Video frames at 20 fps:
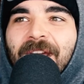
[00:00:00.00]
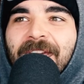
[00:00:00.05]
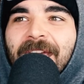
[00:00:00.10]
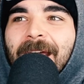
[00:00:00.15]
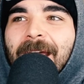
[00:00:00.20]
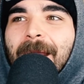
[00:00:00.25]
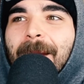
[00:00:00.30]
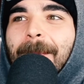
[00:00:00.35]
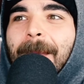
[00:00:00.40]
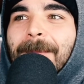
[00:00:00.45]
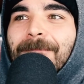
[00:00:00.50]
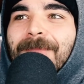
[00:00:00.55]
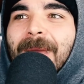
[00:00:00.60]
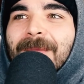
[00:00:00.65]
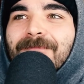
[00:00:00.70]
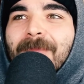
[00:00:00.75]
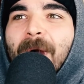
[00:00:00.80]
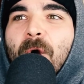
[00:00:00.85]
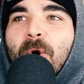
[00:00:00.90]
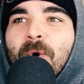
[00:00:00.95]
you're gonna be
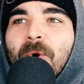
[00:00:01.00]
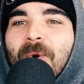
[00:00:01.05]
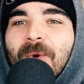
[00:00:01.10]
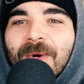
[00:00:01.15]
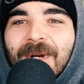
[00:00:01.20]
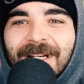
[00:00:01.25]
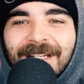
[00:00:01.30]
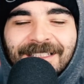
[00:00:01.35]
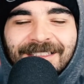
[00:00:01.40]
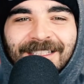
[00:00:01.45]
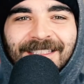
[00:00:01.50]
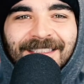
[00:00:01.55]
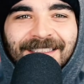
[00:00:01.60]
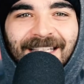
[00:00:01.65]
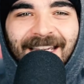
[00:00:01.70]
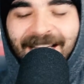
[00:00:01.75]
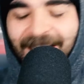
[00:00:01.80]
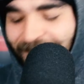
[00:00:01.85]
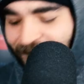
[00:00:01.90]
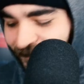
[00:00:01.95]
and it's just
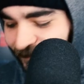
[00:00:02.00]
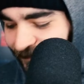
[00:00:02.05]
like